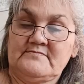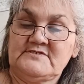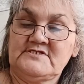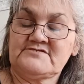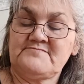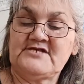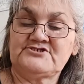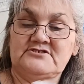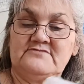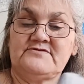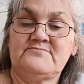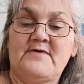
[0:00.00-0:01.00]
Just make sure
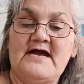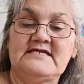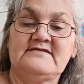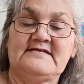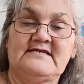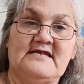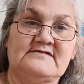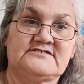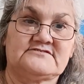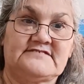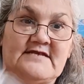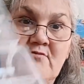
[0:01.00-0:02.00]
if you buy anything like
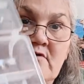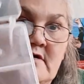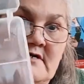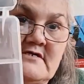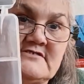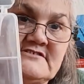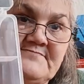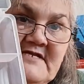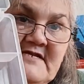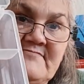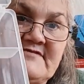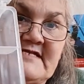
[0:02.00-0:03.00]
this, they work, because
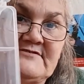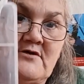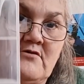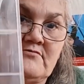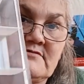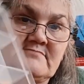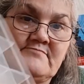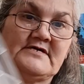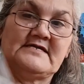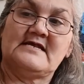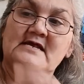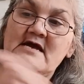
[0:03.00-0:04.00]
sometimes they don't.
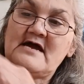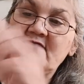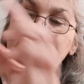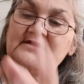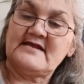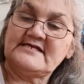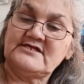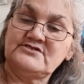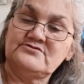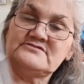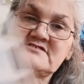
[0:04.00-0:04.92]
But I thought I could use